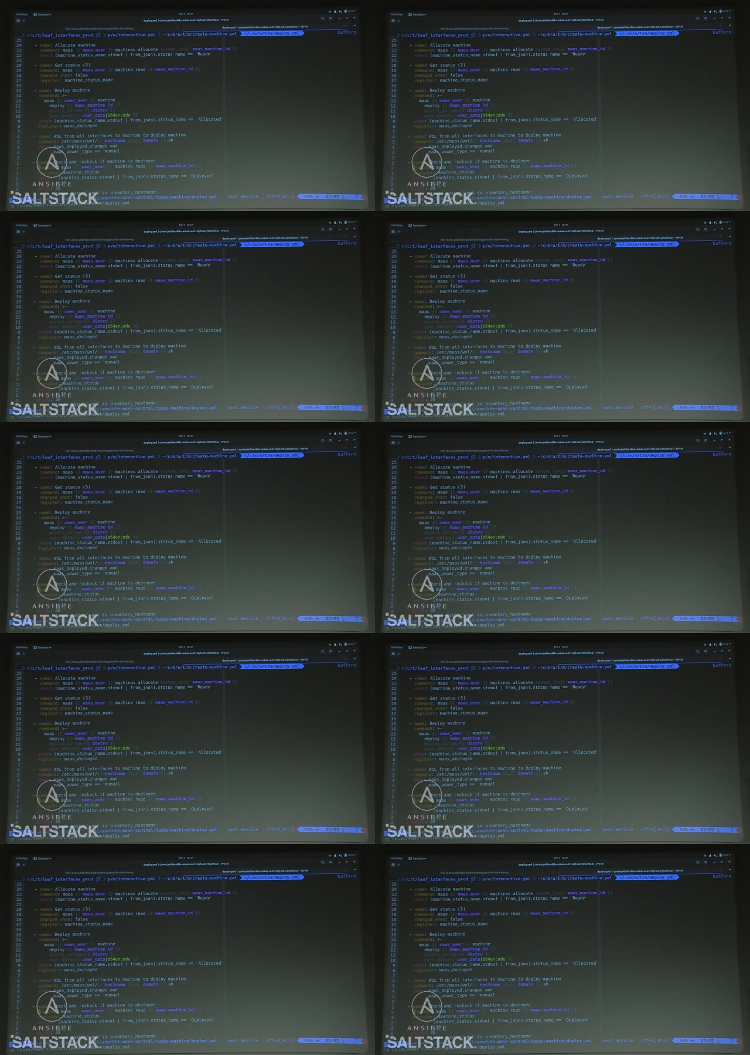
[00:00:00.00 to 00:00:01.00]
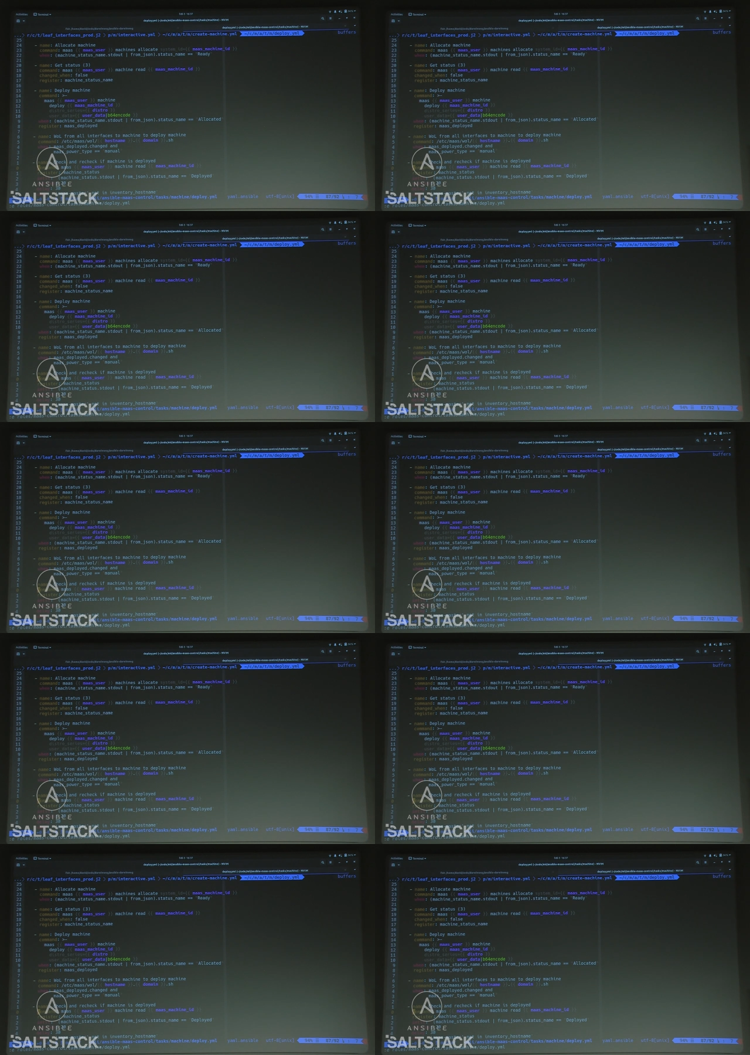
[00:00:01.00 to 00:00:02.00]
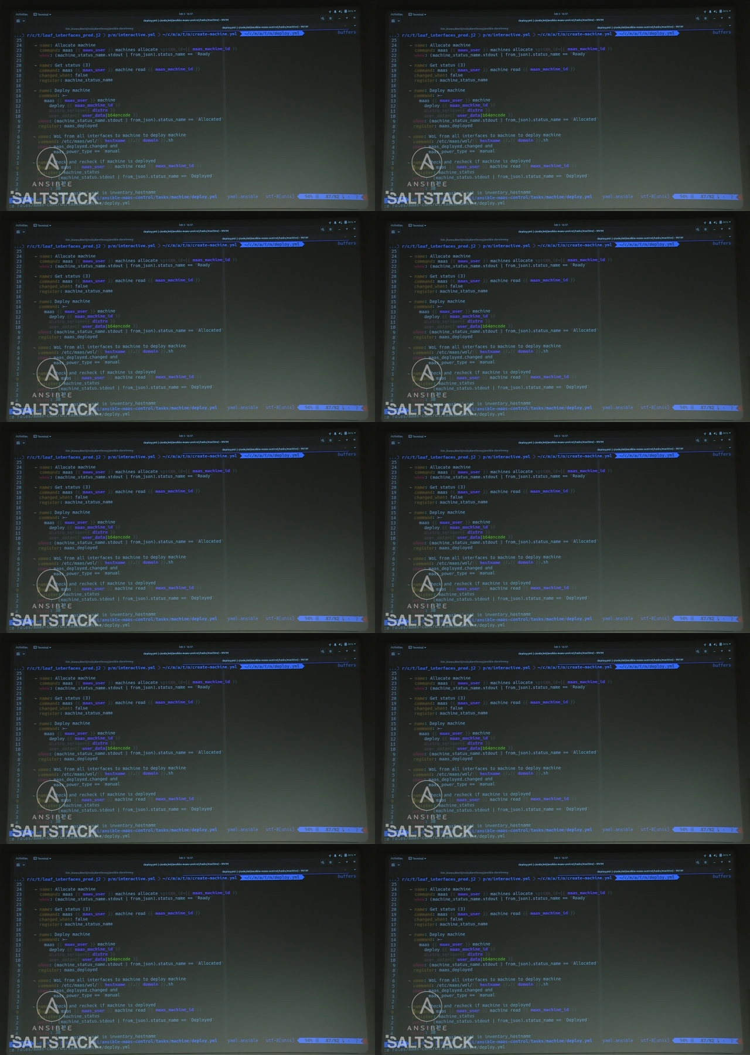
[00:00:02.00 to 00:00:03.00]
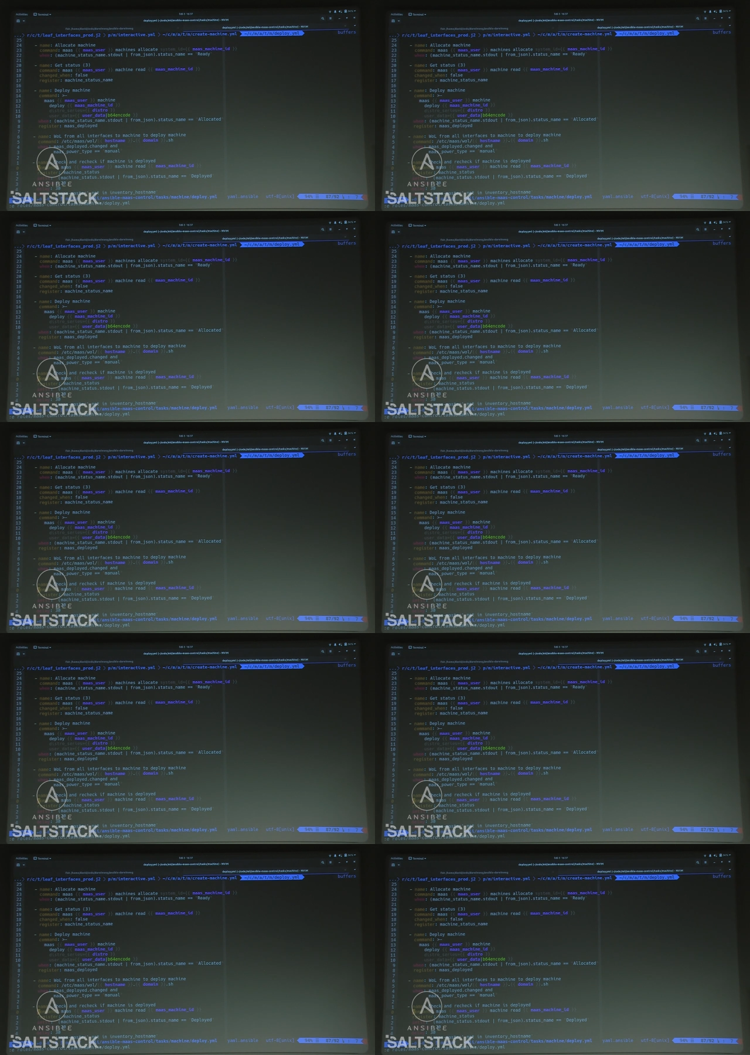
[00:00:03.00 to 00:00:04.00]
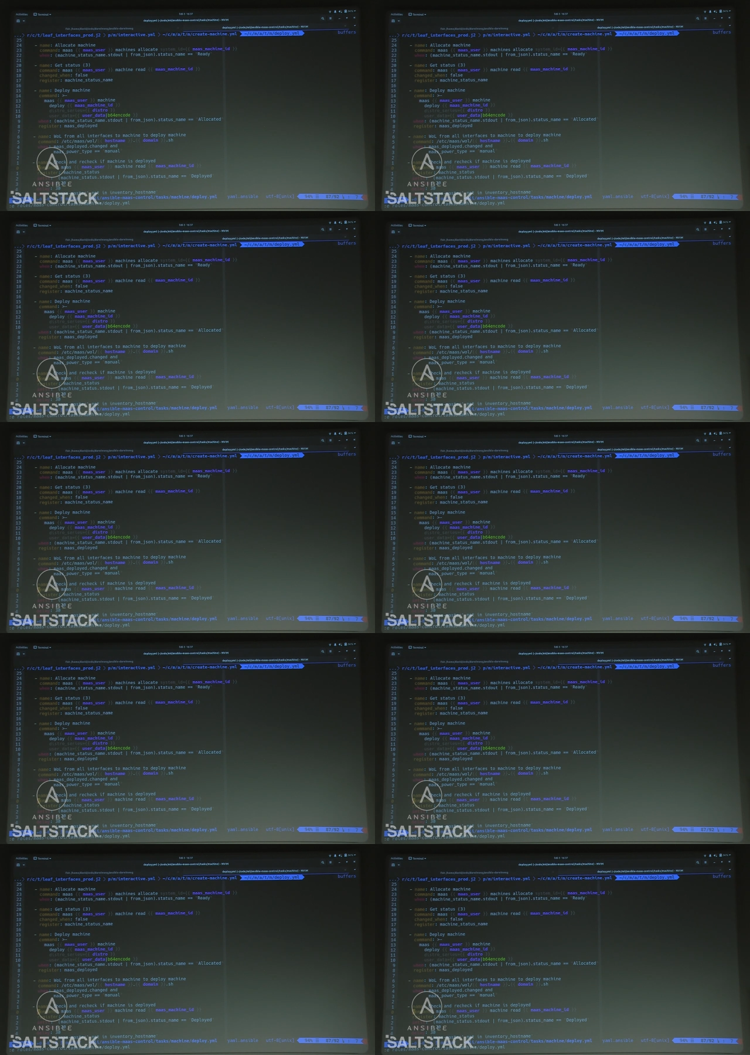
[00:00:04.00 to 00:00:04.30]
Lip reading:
No face is visible, so there are no lips to read.